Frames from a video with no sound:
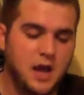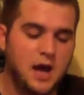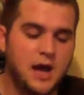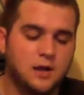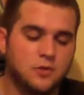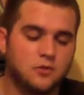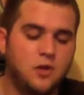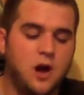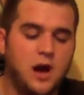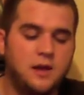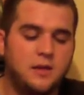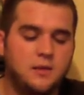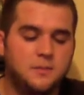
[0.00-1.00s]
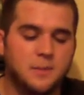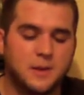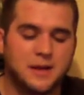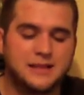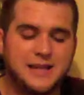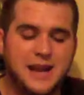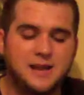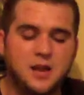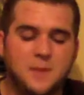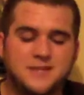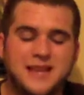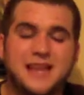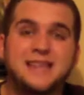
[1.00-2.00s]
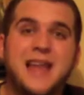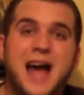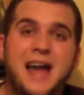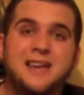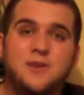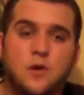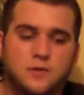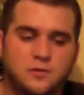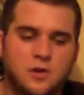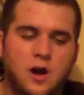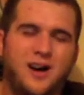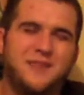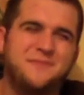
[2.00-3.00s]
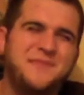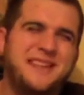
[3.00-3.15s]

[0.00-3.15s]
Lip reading: Leron McClain comes at 90 overall.